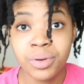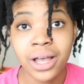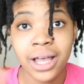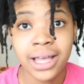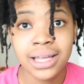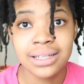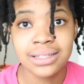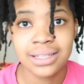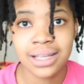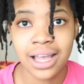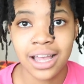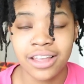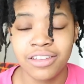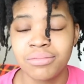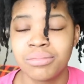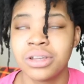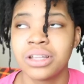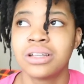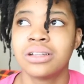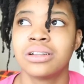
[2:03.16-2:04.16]
but I've
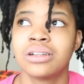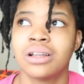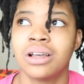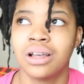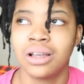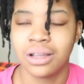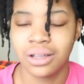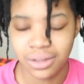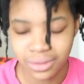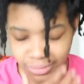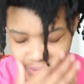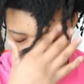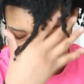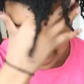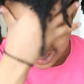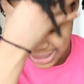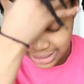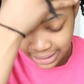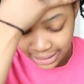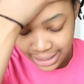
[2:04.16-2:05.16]
been, when I
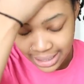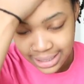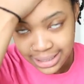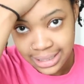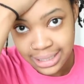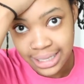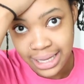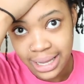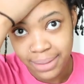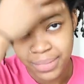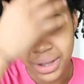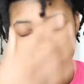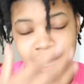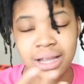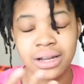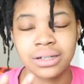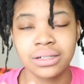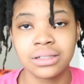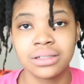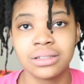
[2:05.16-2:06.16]
get lazy and my
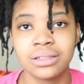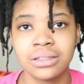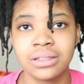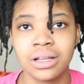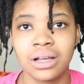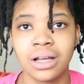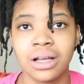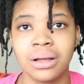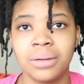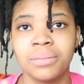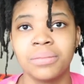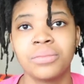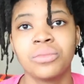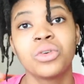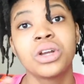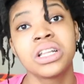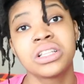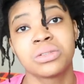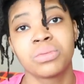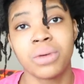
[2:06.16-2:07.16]
hair,
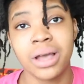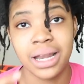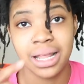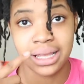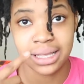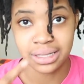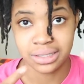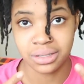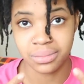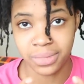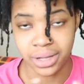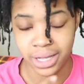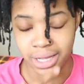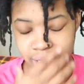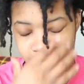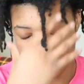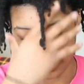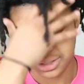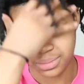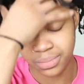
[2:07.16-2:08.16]
when it's wet, it gets in my
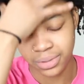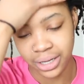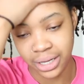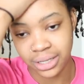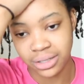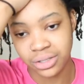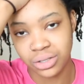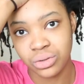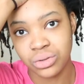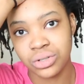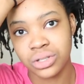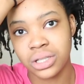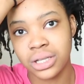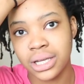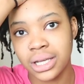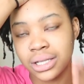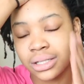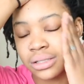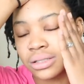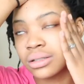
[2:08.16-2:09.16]
eyes, but usually
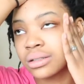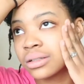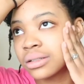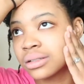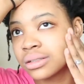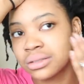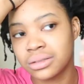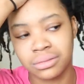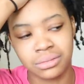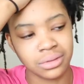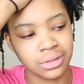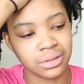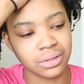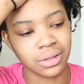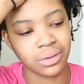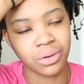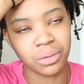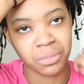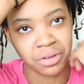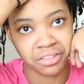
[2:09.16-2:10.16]
it's,
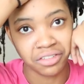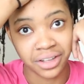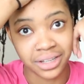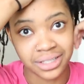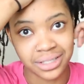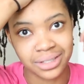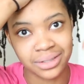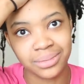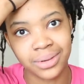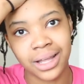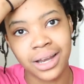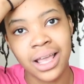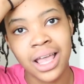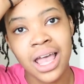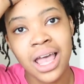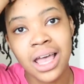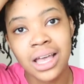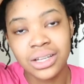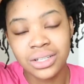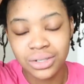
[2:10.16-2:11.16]
oh, my face is wet.
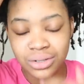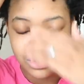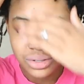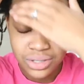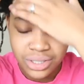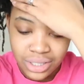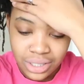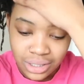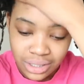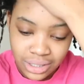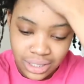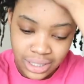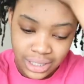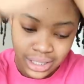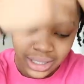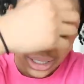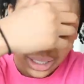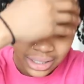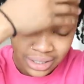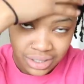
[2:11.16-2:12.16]

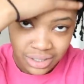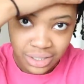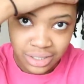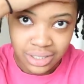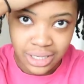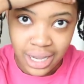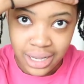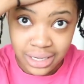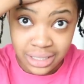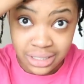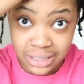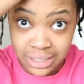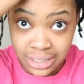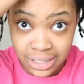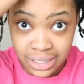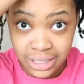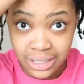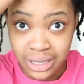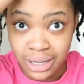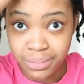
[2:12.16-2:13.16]
Usually it's just kind of
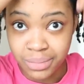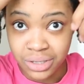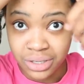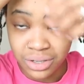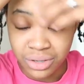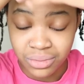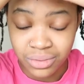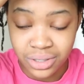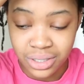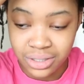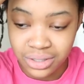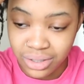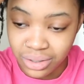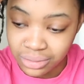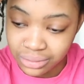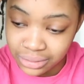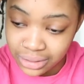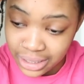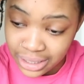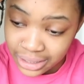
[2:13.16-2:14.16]
sticking up and doing its
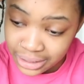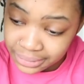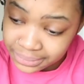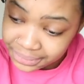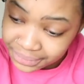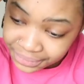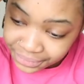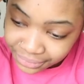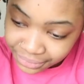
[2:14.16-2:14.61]
own thing.